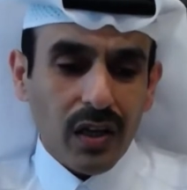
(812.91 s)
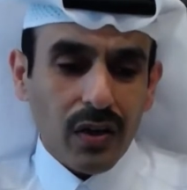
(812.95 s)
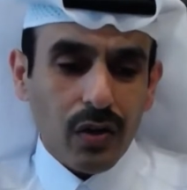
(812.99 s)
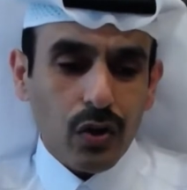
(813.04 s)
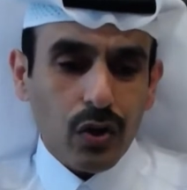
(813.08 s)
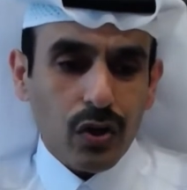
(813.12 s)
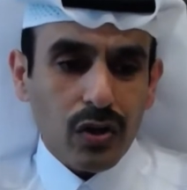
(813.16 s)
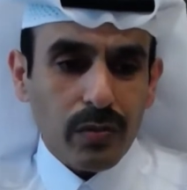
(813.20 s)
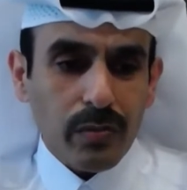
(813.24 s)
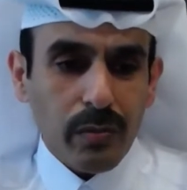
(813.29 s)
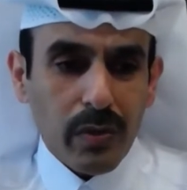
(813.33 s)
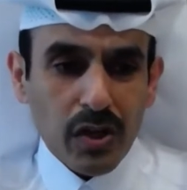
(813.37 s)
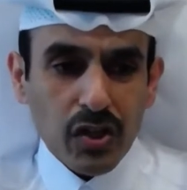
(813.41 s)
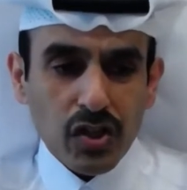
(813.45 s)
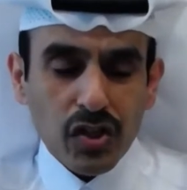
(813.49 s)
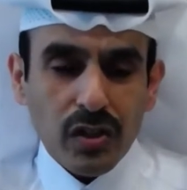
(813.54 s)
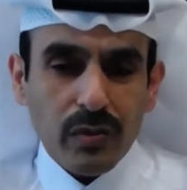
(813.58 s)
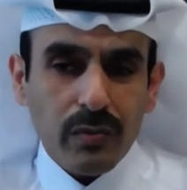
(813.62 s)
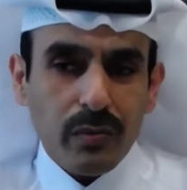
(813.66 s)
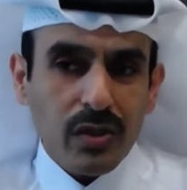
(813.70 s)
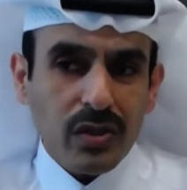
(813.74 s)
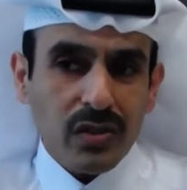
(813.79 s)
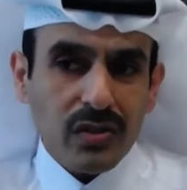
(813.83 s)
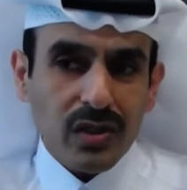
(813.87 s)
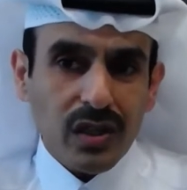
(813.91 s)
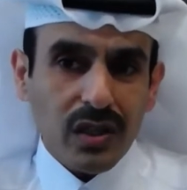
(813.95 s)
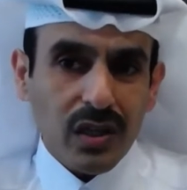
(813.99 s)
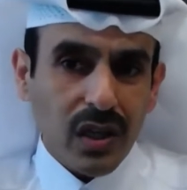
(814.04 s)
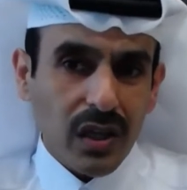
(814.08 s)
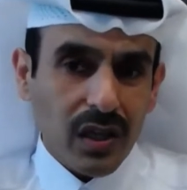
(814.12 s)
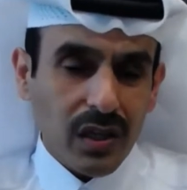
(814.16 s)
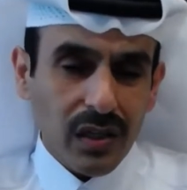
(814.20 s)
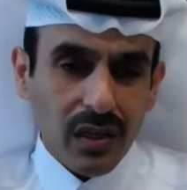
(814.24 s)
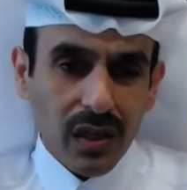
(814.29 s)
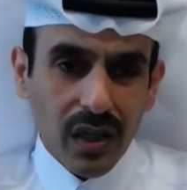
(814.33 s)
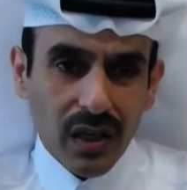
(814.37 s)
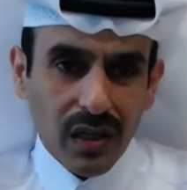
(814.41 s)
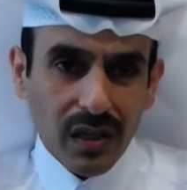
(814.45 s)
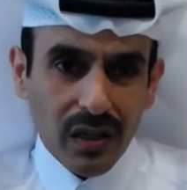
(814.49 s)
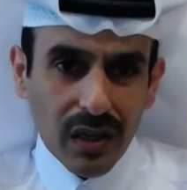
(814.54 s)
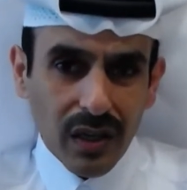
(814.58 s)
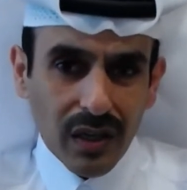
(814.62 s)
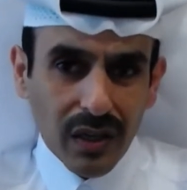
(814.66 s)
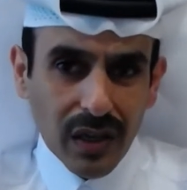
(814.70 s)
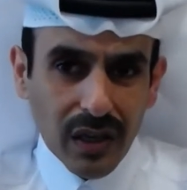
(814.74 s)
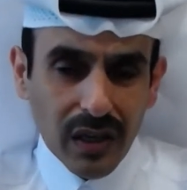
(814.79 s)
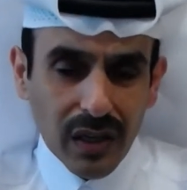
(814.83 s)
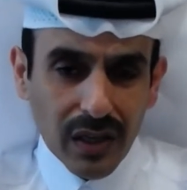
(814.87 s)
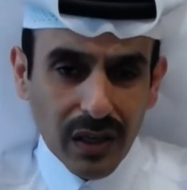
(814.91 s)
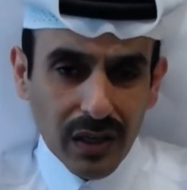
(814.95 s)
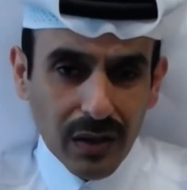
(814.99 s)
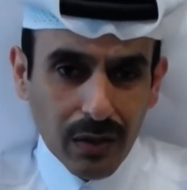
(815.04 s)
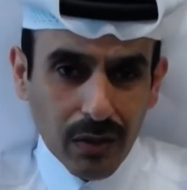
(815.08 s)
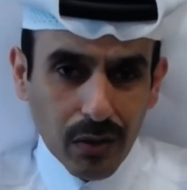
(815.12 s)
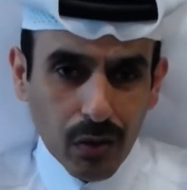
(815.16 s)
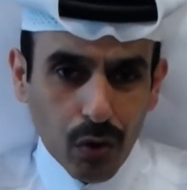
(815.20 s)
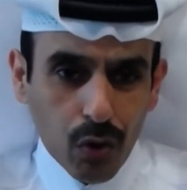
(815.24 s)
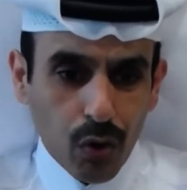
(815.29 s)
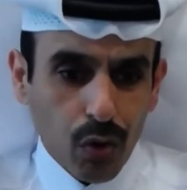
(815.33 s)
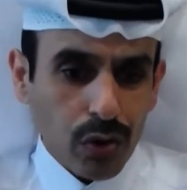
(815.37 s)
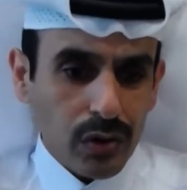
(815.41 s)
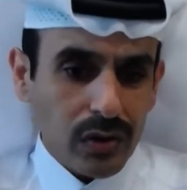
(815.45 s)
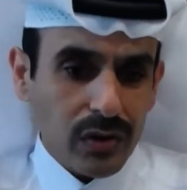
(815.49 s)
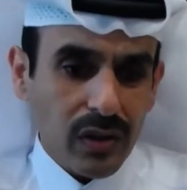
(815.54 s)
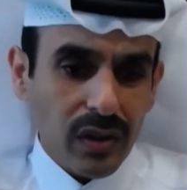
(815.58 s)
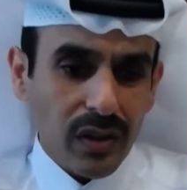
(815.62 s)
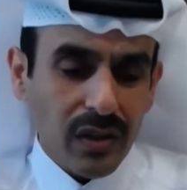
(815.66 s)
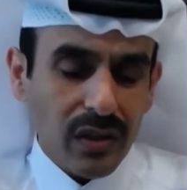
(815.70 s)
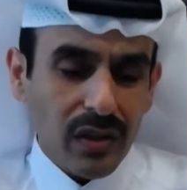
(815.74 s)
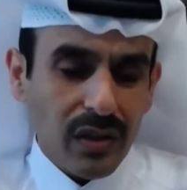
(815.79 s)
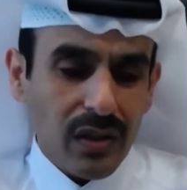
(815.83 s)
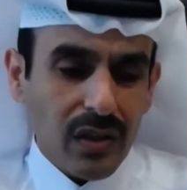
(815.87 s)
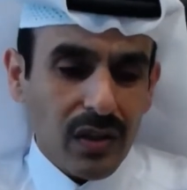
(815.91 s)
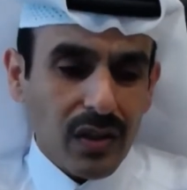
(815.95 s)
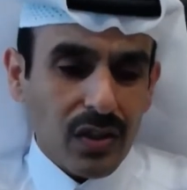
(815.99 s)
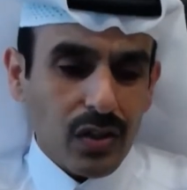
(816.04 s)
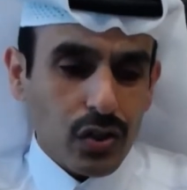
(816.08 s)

good measurements and really halting